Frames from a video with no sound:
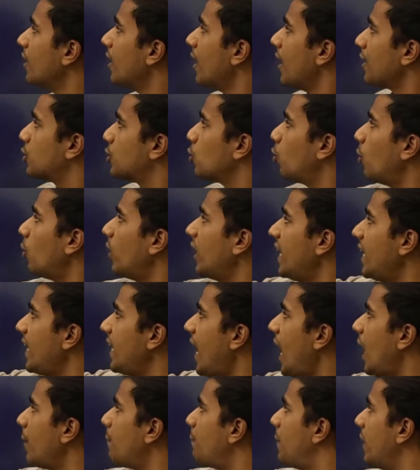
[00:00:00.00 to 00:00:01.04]
So
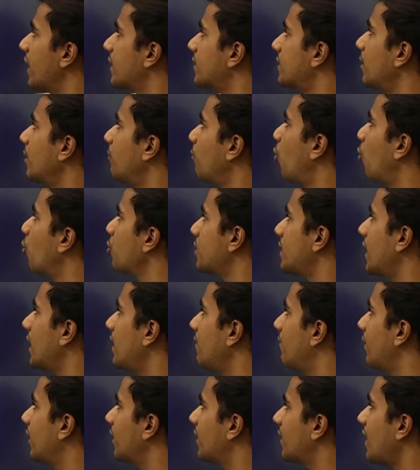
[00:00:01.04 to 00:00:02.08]
AI picks the most
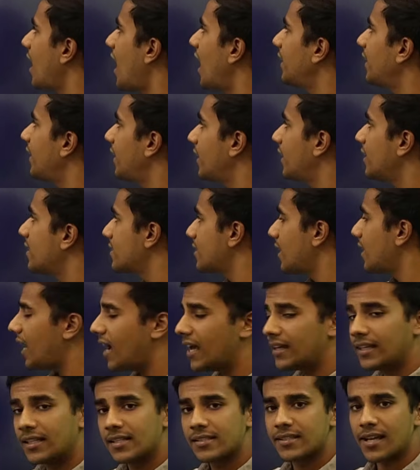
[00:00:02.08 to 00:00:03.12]
relevant CLAT and
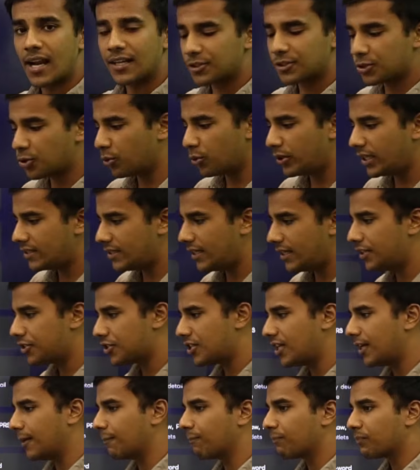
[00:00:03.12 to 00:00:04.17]
NLSAT stories each
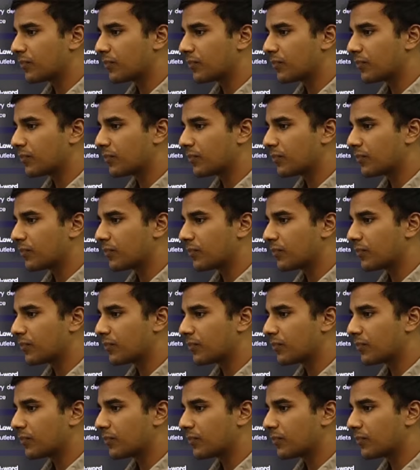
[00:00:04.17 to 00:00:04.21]
day.